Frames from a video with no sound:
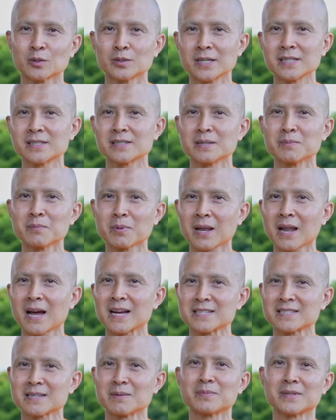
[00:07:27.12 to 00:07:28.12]
this
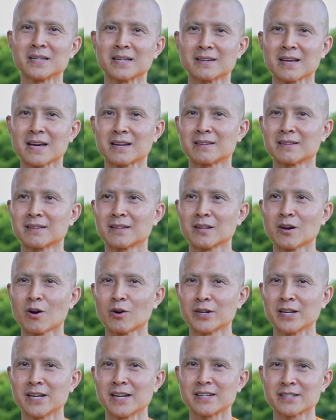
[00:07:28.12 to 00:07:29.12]
implies something that
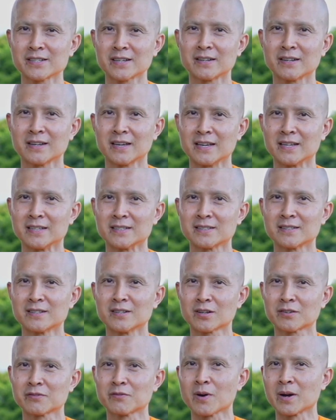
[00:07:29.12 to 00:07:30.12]
ordination is
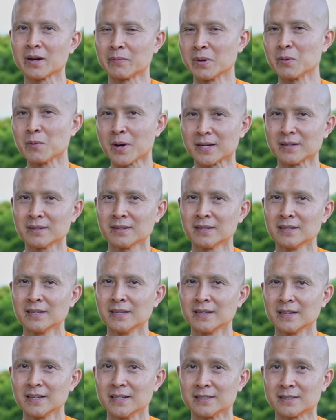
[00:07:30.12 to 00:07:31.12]
not for everyone.
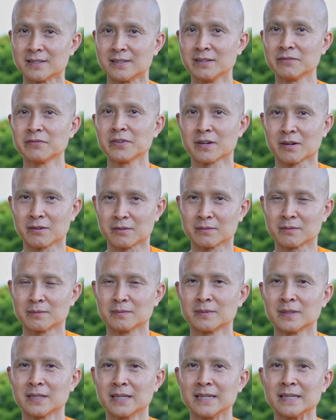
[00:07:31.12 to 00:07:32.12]
It's difficult.
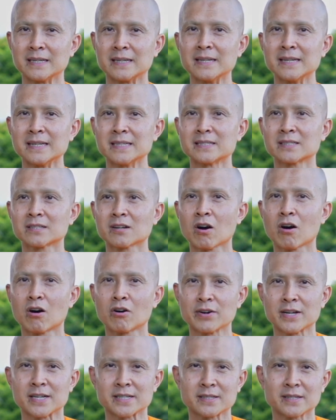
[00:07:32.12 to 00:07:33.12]
It needs
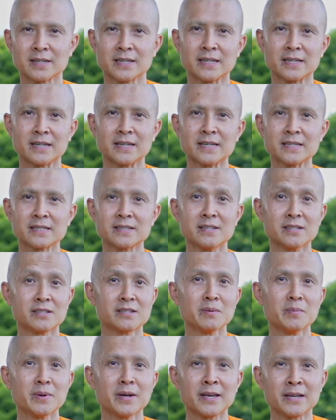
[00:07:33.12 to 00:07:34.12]
courage. It needs
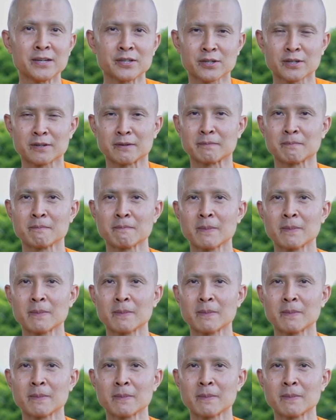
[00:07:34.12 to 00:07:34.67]
determination.